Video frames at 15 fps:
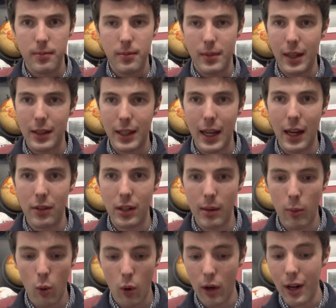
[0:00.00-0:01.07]
Not the case
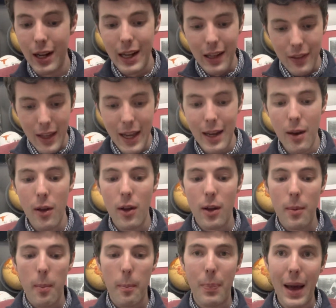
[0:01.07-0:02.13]
anymore. Then
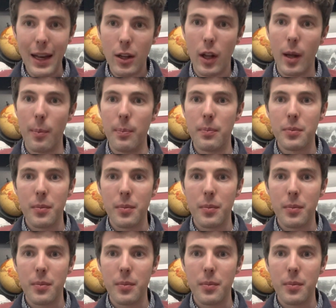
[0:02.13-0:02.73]
Bedlam.